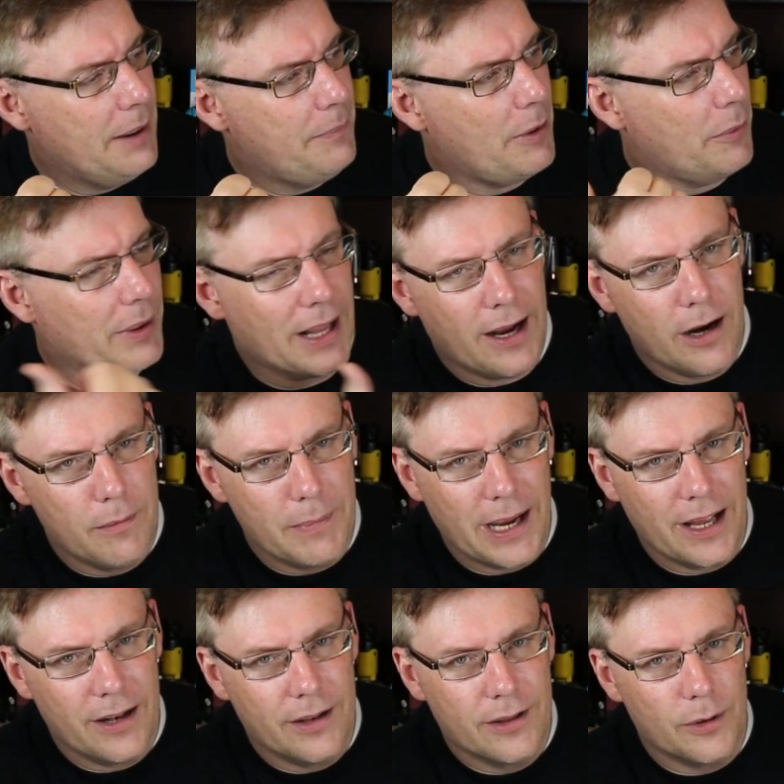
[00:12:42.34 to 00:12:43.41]
But with Iron
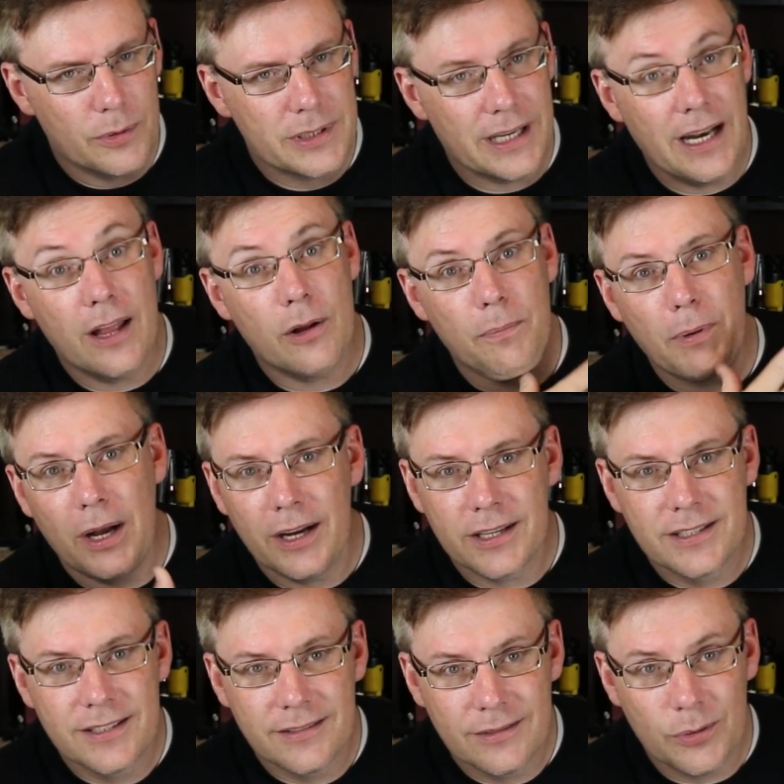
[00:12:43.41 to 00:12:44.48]
Man, there was another
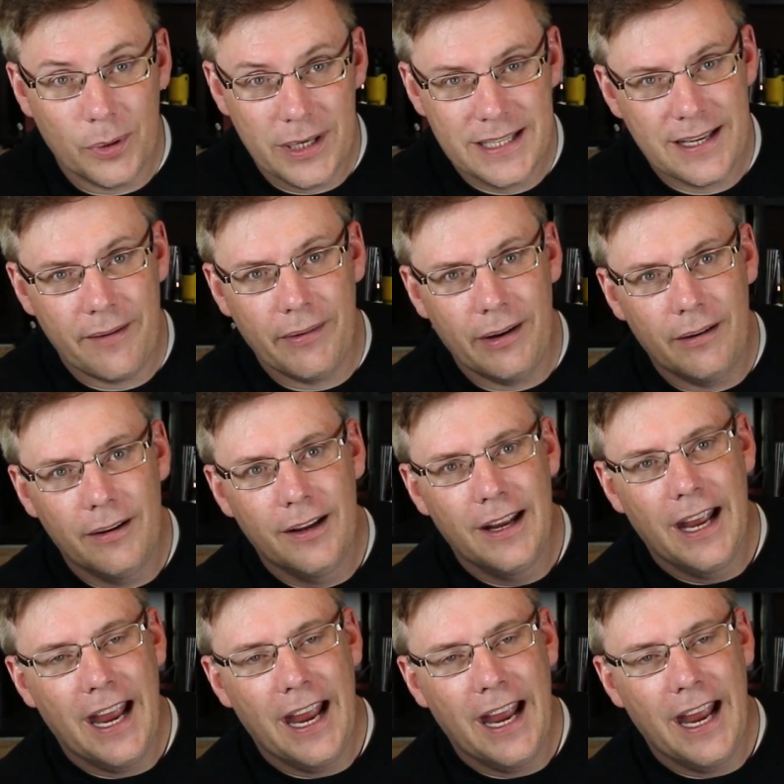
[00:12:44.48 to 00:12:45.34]
box 27.